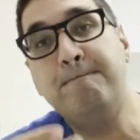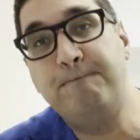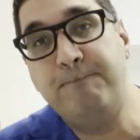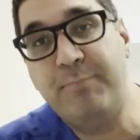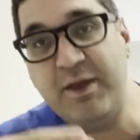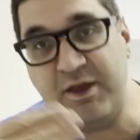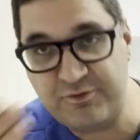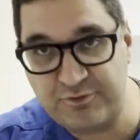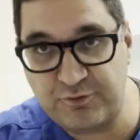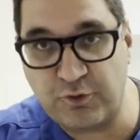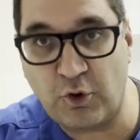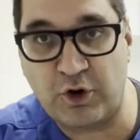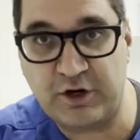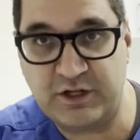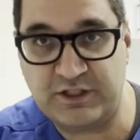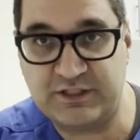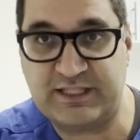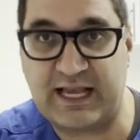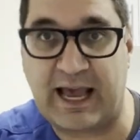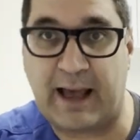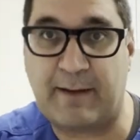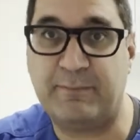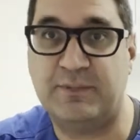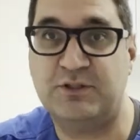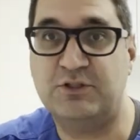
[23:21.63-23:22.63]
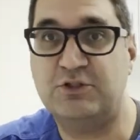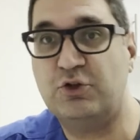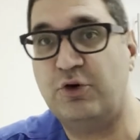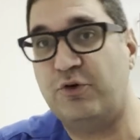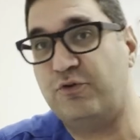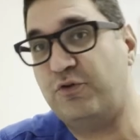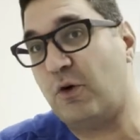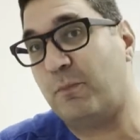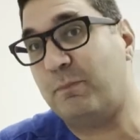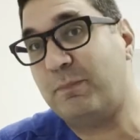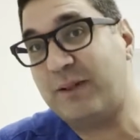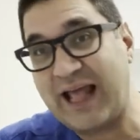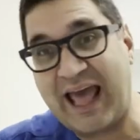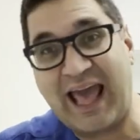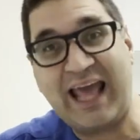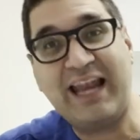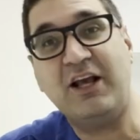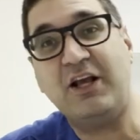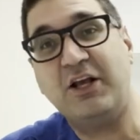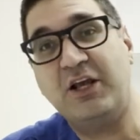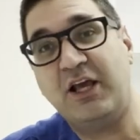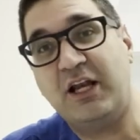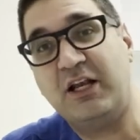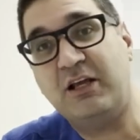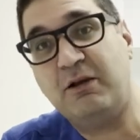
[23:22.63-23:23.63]
before this happens. So if you're
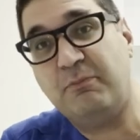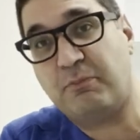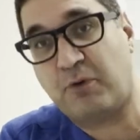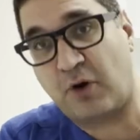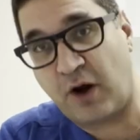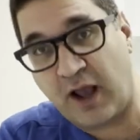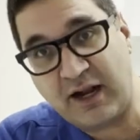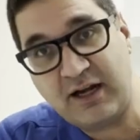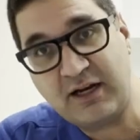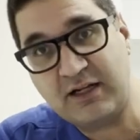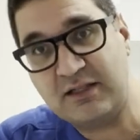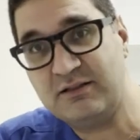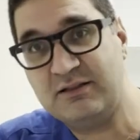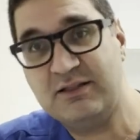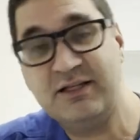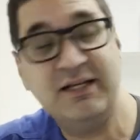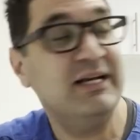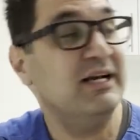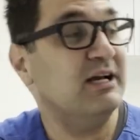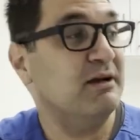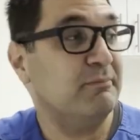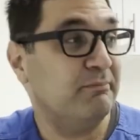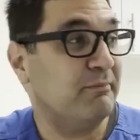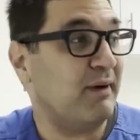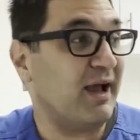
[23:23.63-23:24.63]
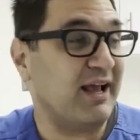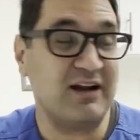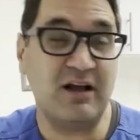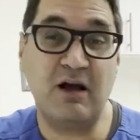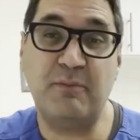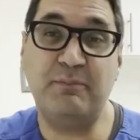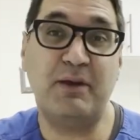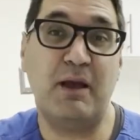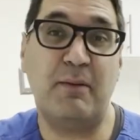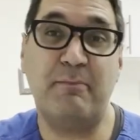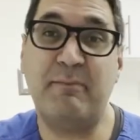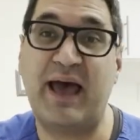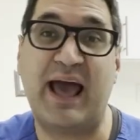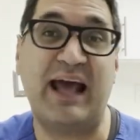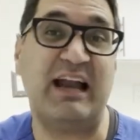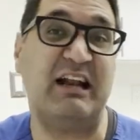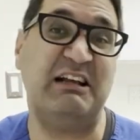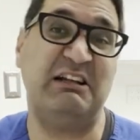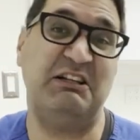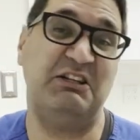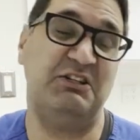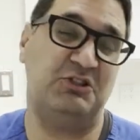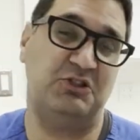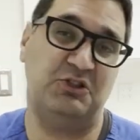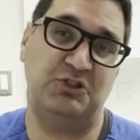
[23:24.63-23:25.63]
planning on getting pregnant, might not be a bad
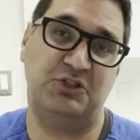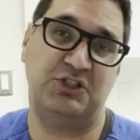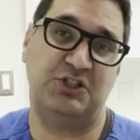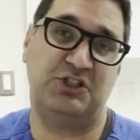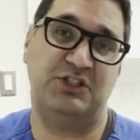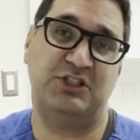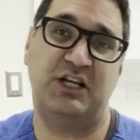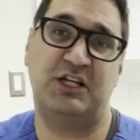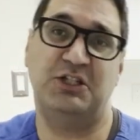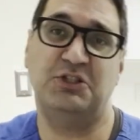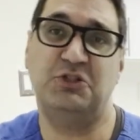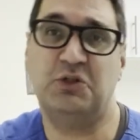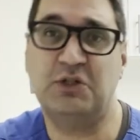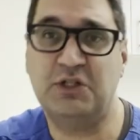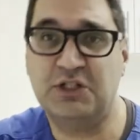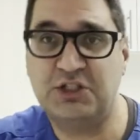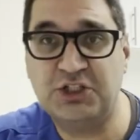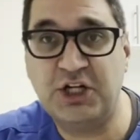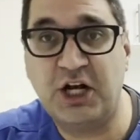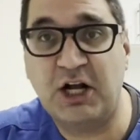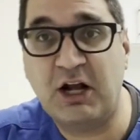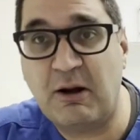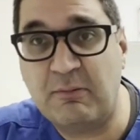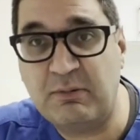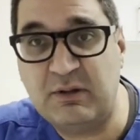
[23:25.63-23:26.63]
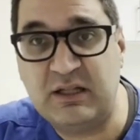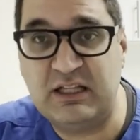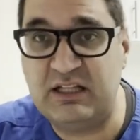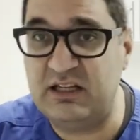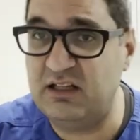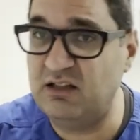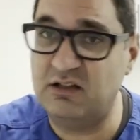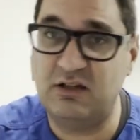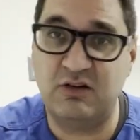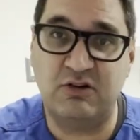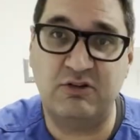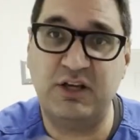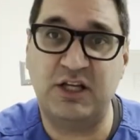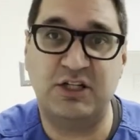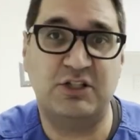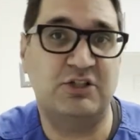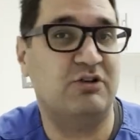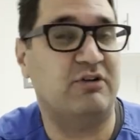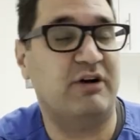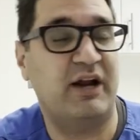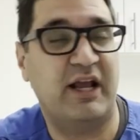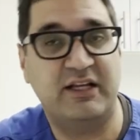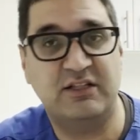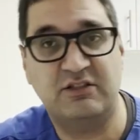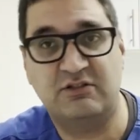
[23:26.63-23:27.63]
idea to just schedule a checkup cleaning, go get
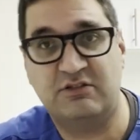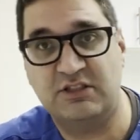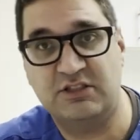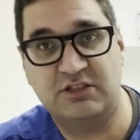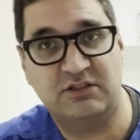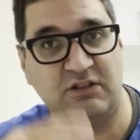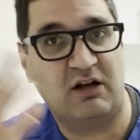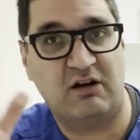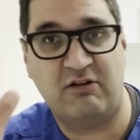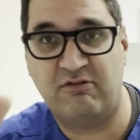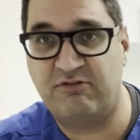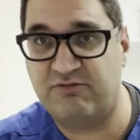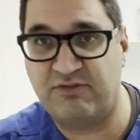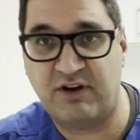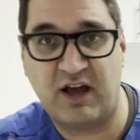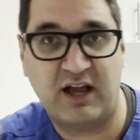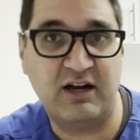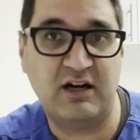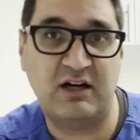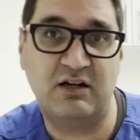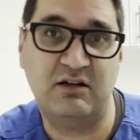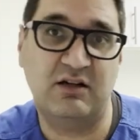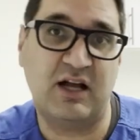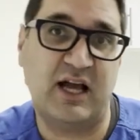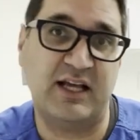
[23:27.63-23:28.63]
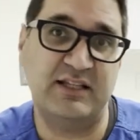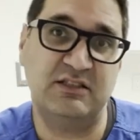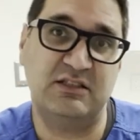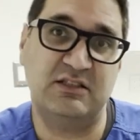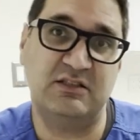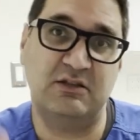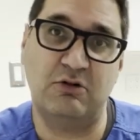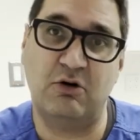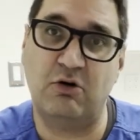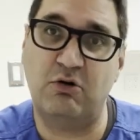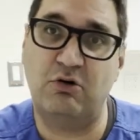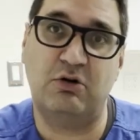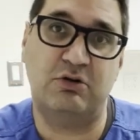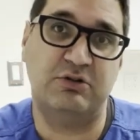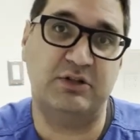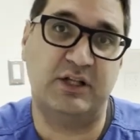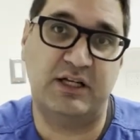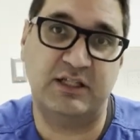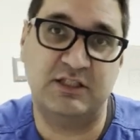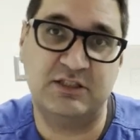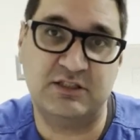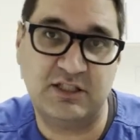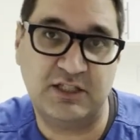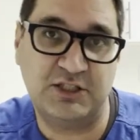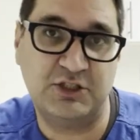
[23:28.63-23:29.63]
your x-rays done, find a nice local
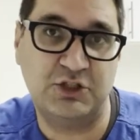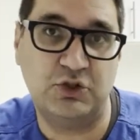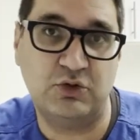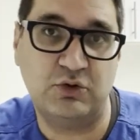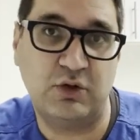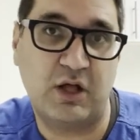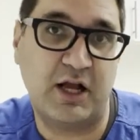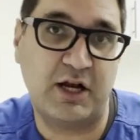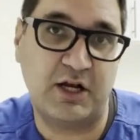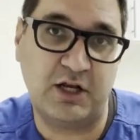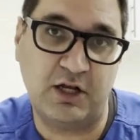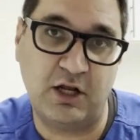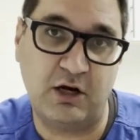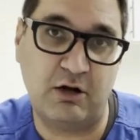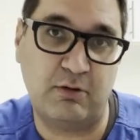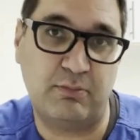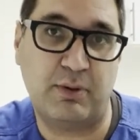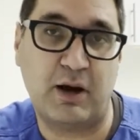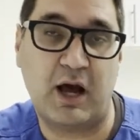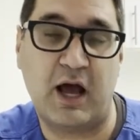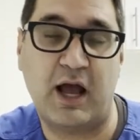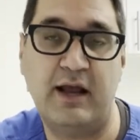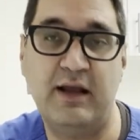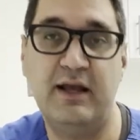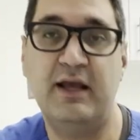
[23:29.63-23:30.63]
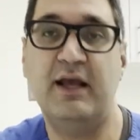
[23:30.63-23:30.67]
dentist that you like nearby,